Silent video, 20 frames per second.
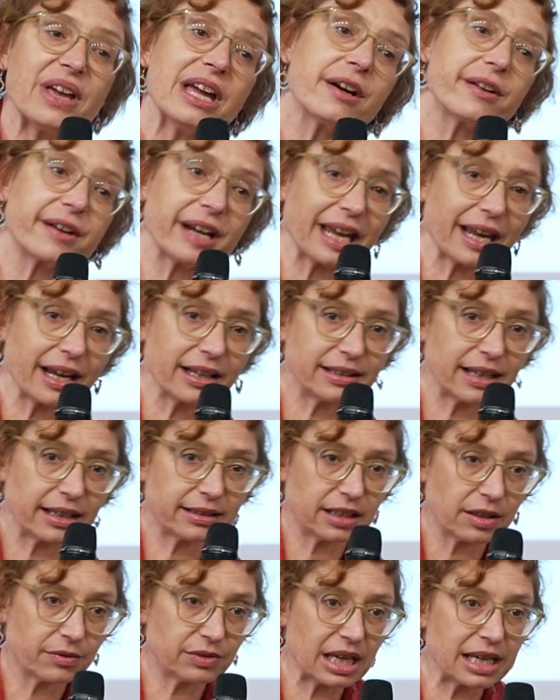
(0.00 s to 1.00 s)
fearing
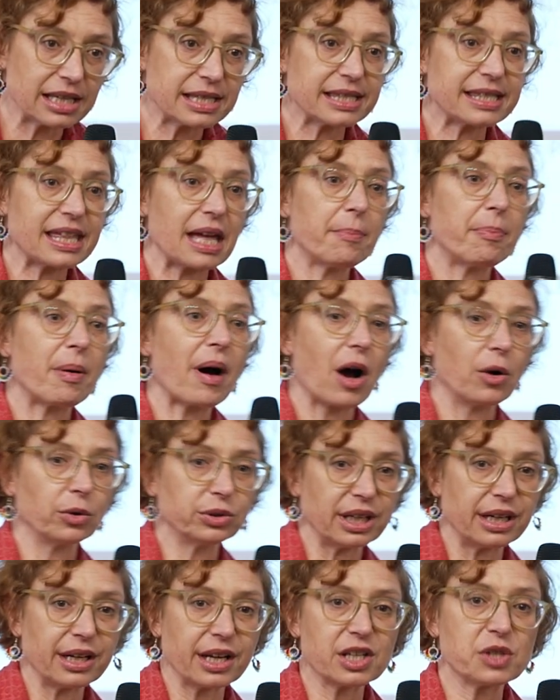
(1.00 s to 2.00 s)
that if they step
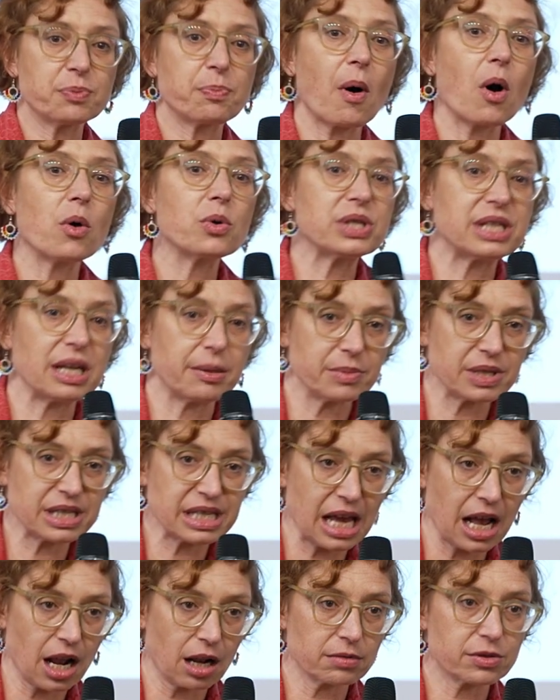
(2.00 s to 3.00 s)
out and expose
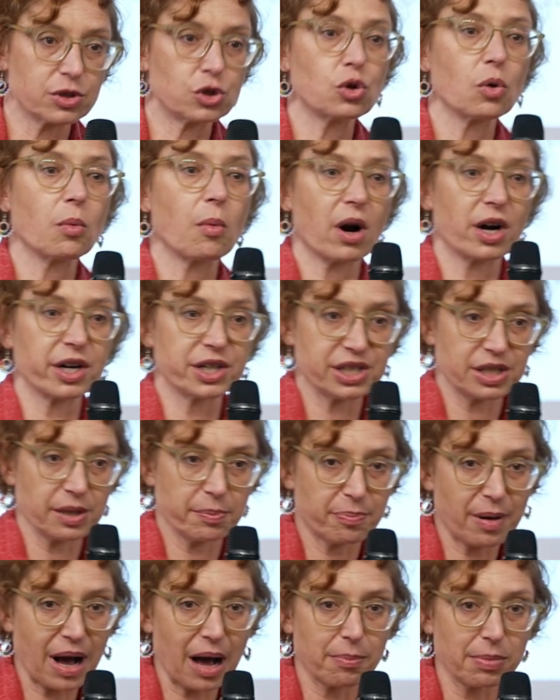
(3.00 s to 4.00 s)
themselves towards the
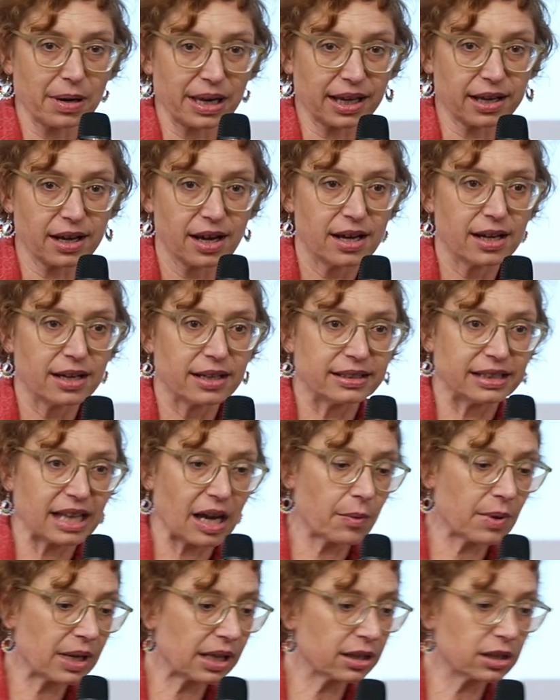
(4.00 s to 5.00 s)
public,
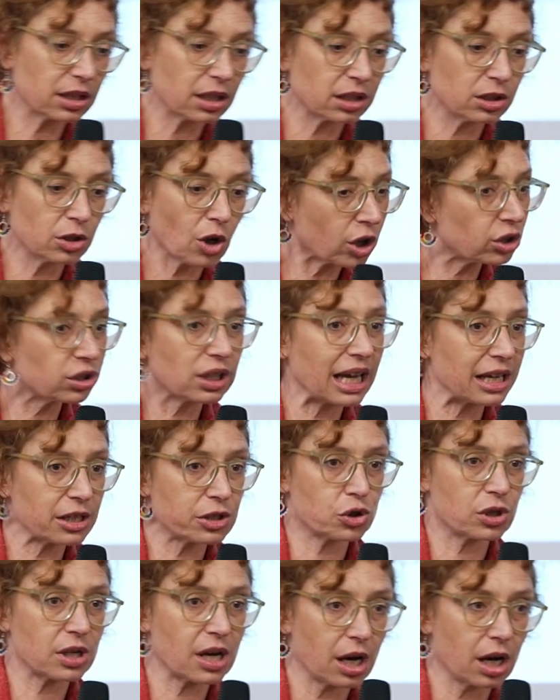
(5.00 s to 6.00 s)
they will not
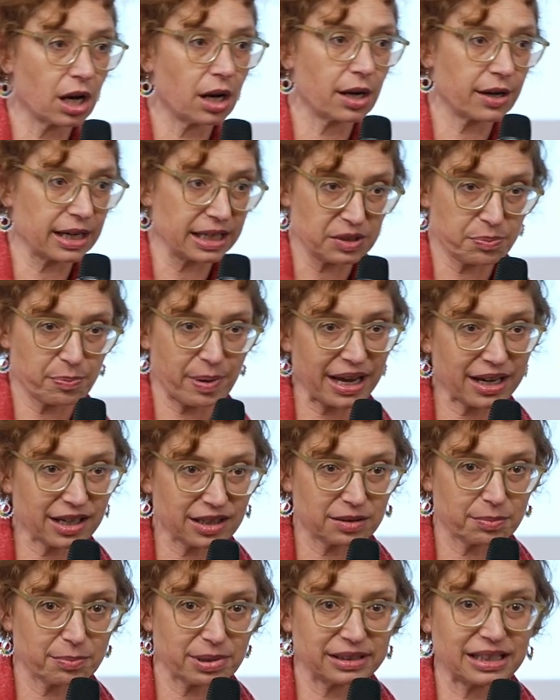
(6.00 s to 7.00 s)
get uh,
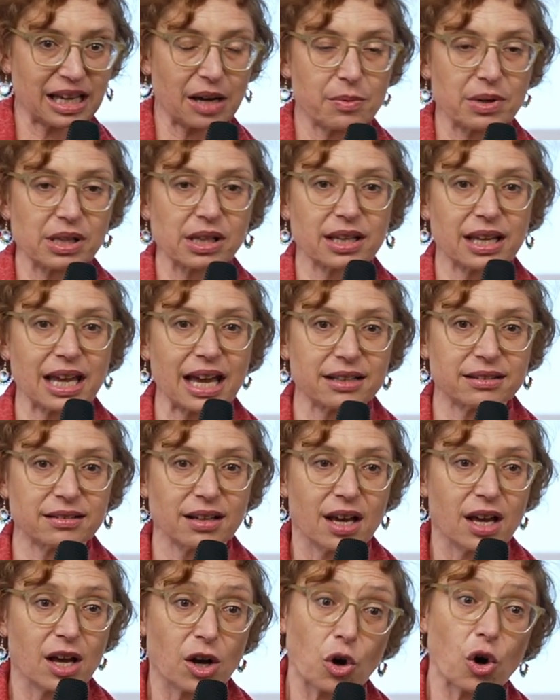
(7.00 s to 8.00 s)
respect, but they will get
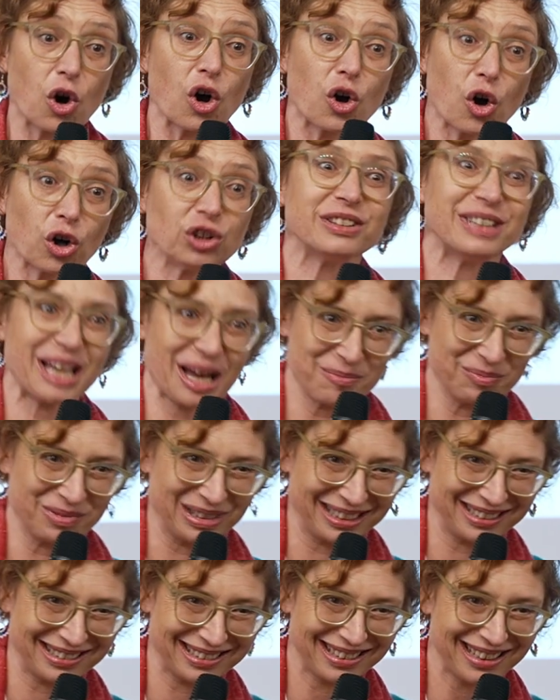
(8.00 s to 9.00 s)

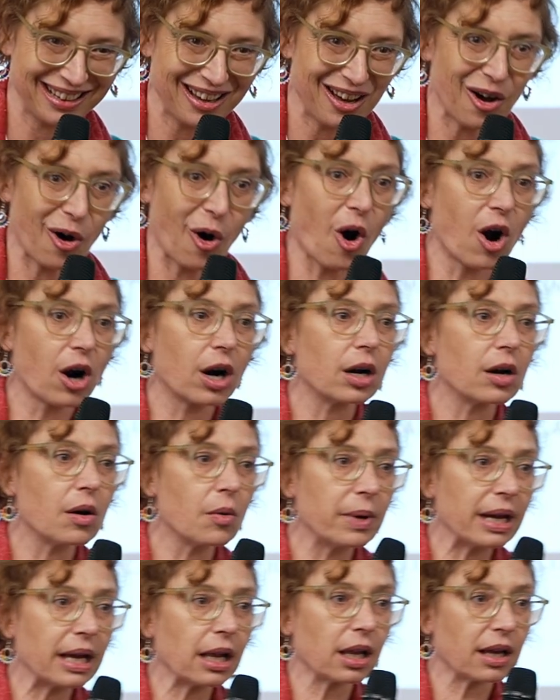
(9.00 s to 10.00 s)
contempt or
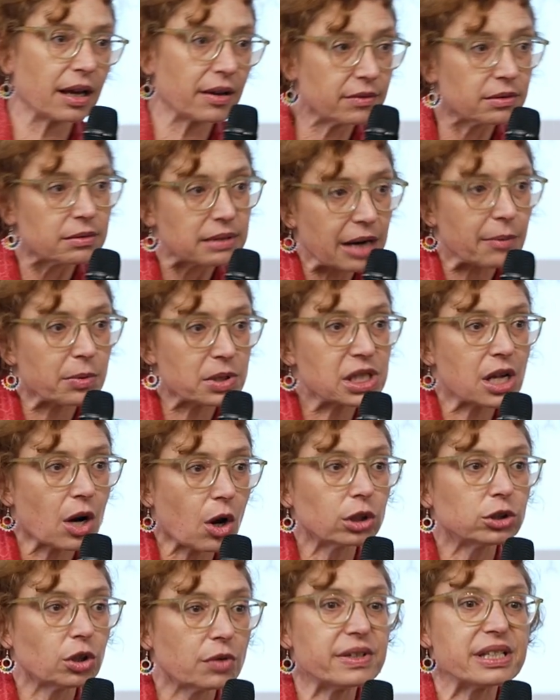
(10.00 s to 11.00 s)
will there was a
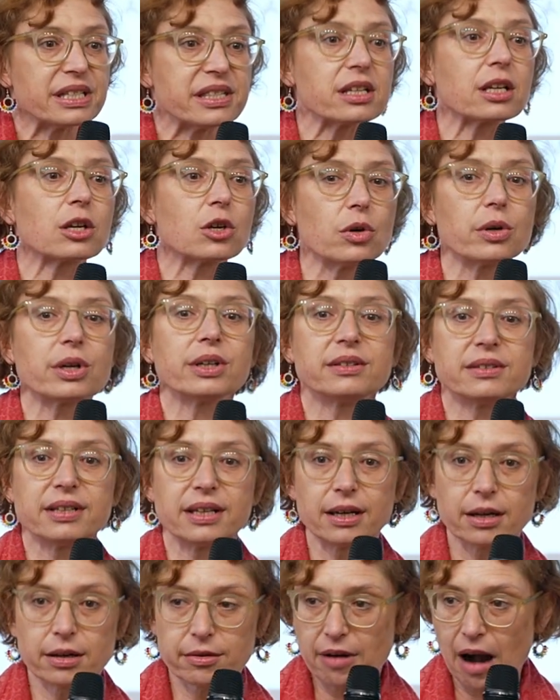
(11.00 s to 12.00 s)
lot of
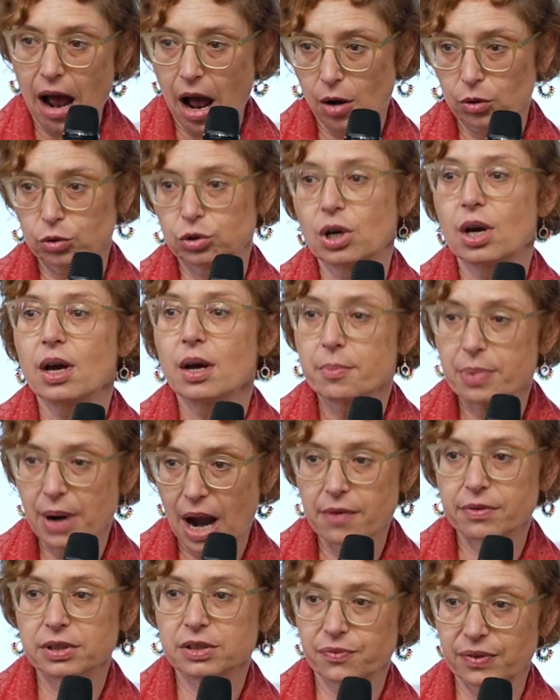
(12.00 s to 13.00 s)
insecurity around
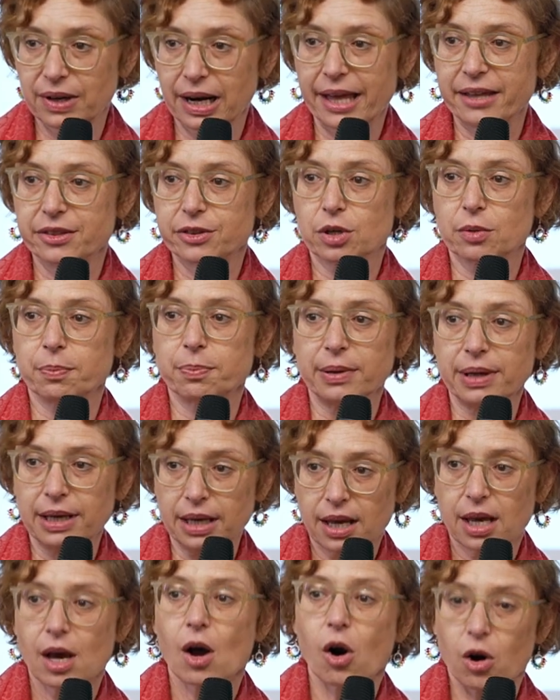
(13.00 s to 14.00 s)
private
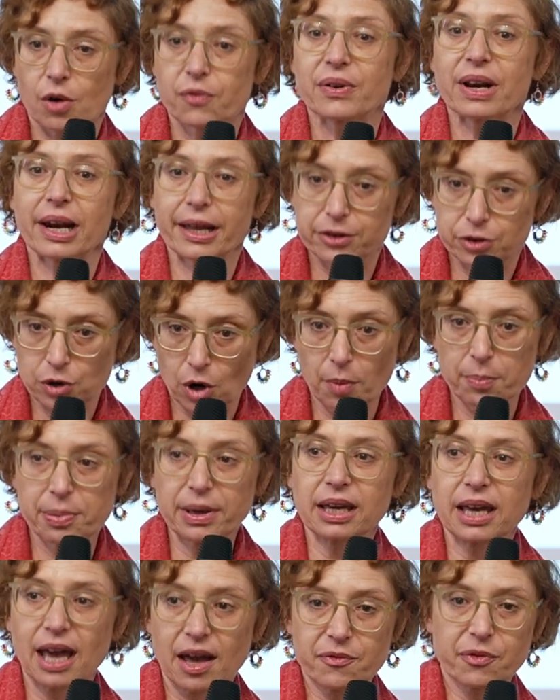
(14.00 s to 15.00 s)
philanthropy or
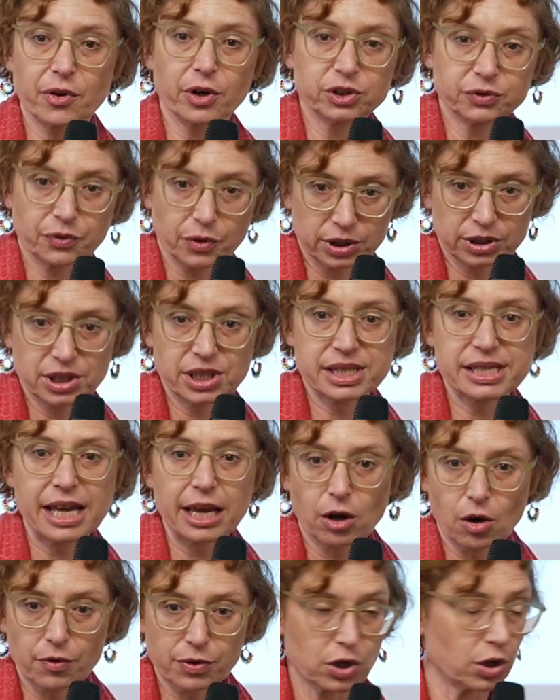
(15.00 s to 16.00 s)
philanthropic effort for the
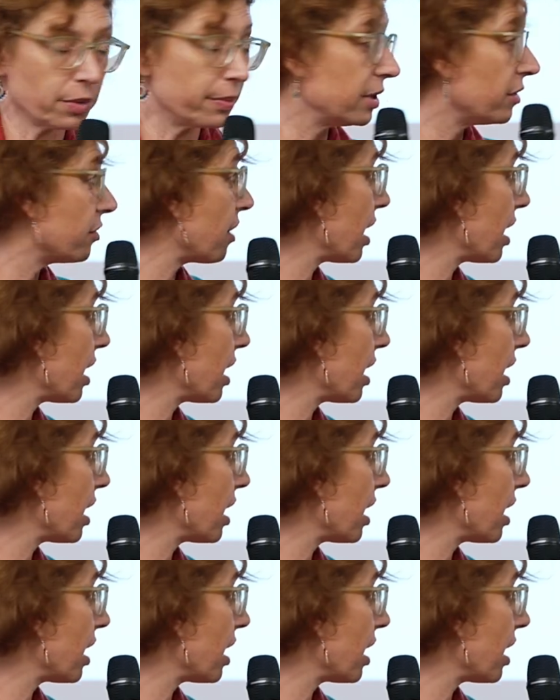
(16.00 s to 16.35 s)
sake of human